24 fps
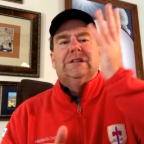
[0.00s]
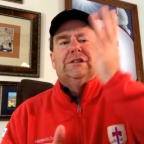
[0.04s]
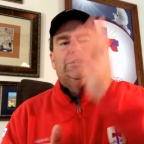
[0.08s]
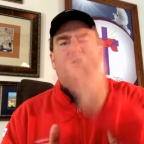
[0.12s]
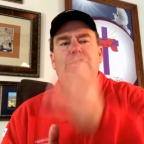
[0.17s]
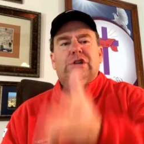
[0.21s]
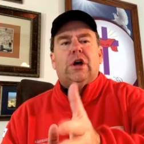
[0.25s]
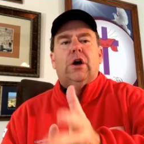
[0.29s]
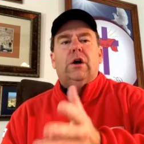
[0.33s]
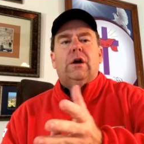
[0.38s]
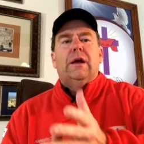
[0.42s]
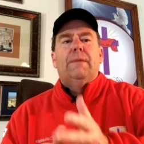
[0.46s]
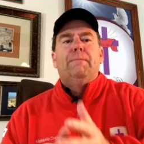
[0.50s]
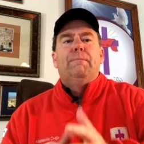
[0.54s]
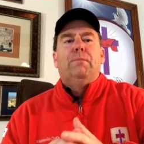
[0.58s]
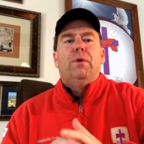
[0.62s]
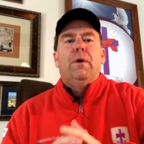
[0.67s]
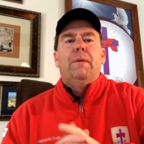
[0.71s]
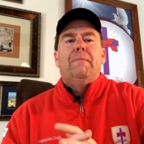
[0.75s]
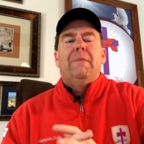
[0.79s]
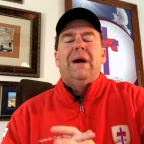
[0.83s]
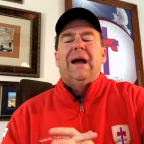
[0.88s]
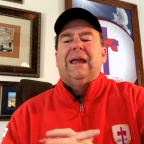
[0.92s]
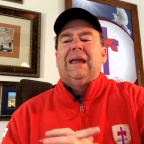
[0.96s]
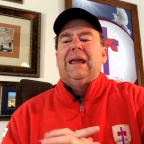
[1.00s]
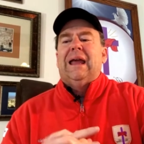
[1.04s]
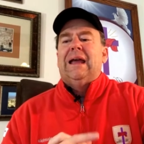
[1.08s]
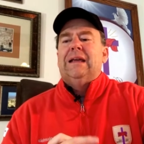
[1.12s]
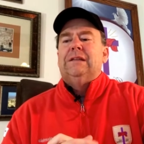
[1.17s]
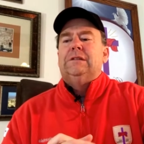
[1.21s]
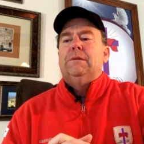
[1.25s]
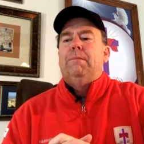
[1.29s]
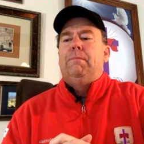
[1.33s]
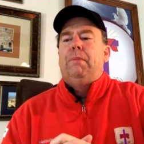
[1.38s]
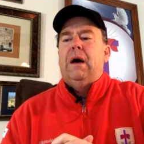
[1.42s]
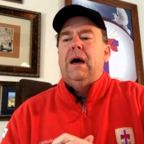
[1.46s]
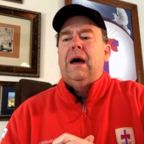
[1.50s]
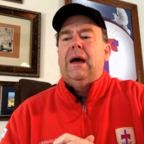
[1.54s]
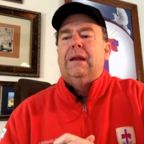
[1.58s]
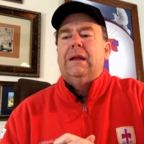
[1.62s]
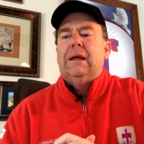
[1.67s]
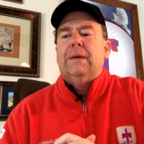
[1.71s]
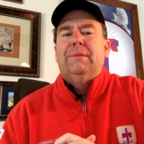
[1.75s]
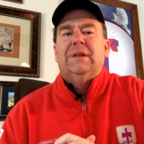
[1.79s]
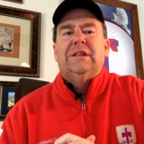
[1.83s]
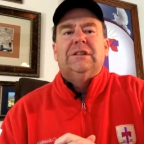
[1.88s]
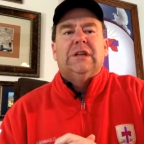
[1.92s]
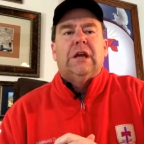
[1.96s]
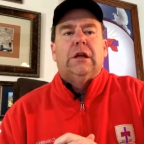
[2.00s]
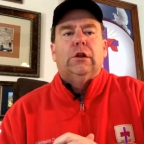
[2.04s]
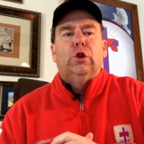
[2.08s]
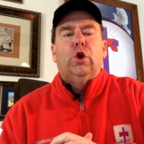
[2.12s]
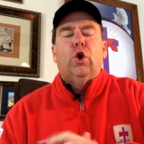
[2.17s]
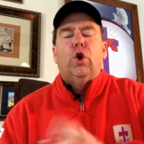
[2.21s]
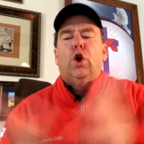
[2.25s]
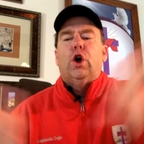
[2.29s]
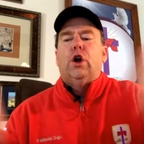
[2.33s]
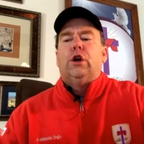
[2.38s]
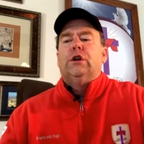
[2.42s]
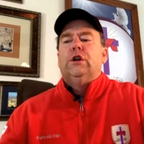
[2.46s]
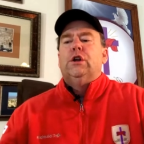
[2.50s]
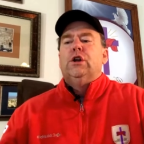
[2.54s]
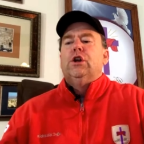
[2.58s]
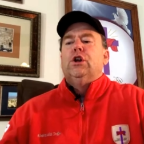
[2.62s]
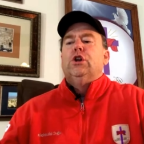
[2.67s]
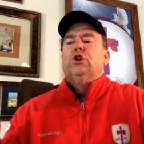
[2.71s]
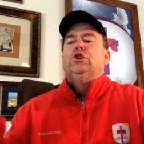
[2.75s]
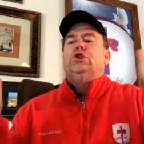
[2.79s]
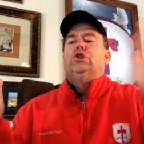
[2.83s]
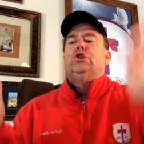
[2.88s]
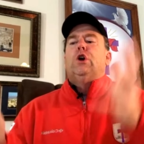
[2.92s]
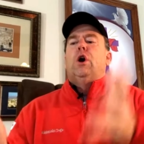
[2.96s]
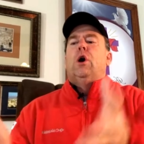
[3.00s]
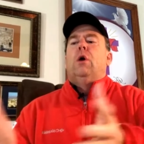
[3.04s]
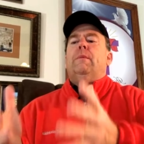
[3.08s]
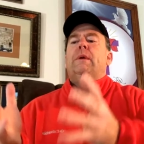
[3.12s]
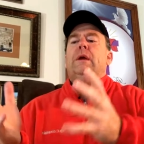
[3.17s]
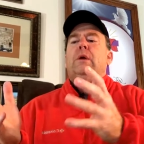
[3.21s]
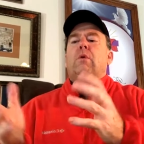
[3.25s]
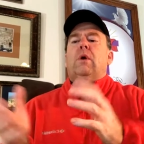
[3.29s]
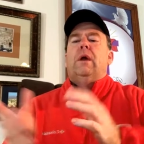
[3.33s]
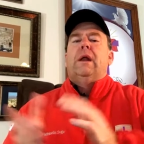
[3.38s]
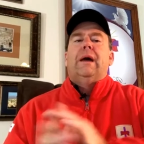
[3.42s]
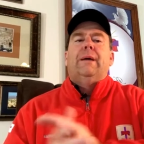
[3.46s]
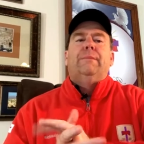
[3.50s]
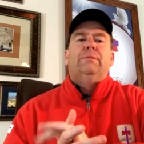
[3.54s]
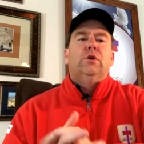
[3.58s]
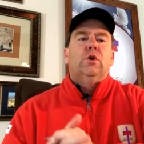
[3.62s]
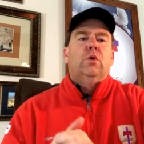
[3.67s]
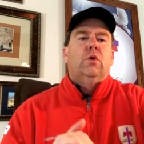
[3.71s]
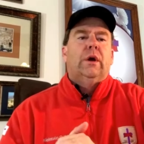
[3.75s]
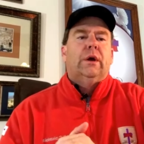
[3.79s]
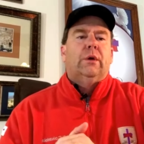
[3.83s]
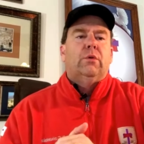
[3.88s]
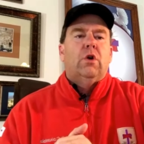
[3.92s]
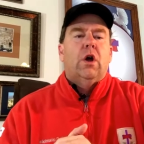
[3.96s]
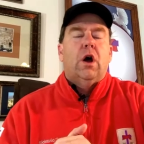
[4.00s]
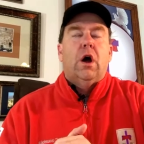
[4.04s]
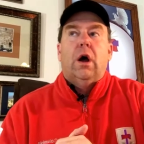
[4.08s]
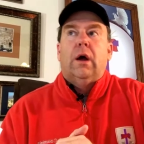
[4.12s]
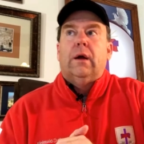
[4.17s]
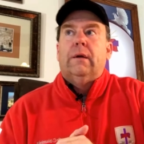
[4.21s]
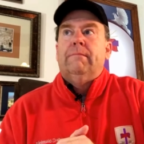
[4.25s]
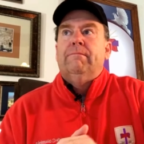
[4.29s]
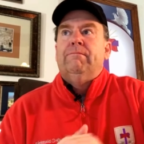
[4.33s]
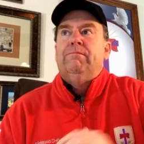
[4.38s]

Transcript: so, and put my case upon him and say, Lord, show me what I'm doing wrong.